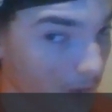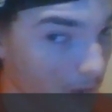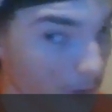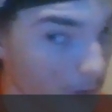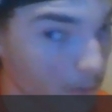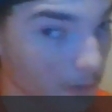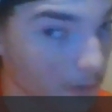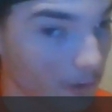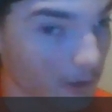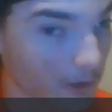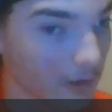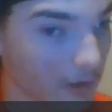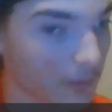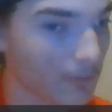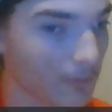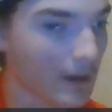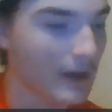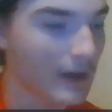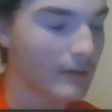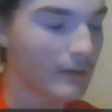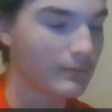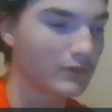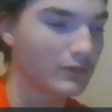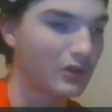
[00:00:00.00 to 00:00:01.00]
They're really good
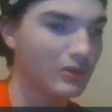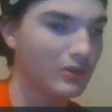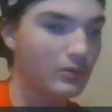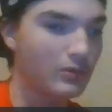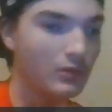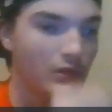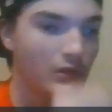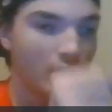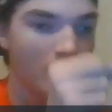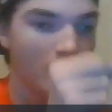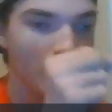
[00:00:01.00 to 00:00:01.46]
by him, too.